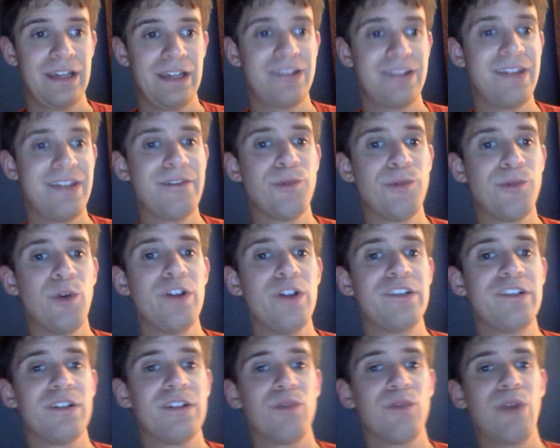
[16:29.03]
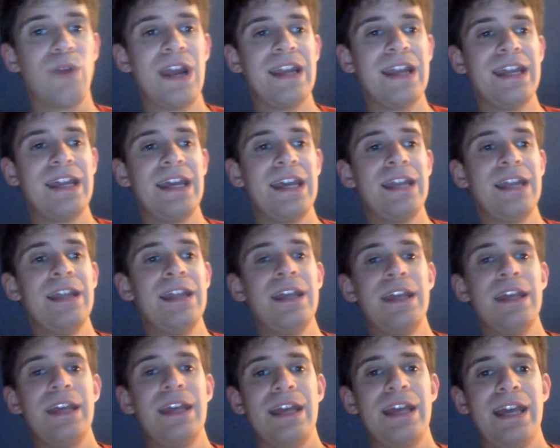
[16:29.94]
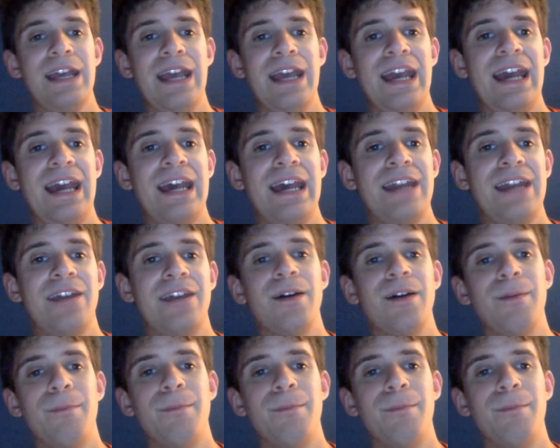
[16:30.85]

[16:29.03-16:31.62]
Xavier Woods ran in, and